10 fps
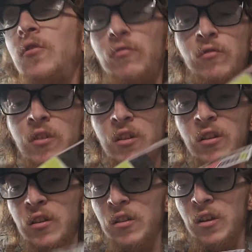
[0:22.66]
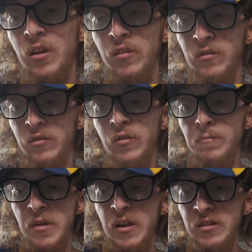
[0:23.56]
three the
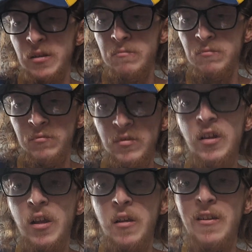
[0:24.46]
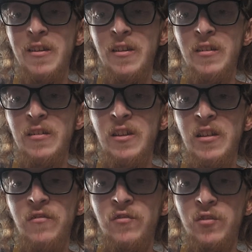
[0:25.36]
bays I
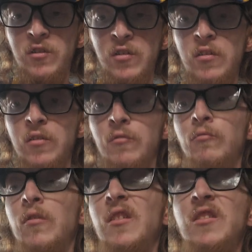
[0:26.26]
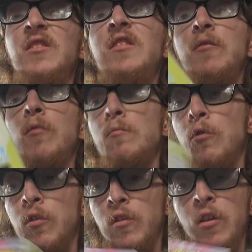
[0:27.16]
need for, or I just need one
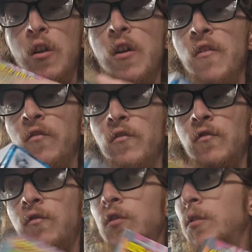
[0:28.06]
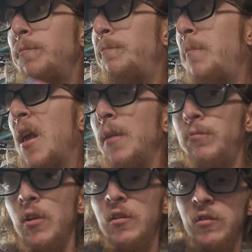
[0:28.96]
more for the bay
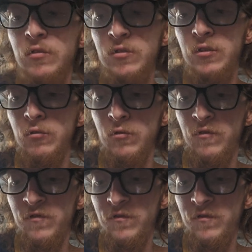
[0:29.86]
breakers to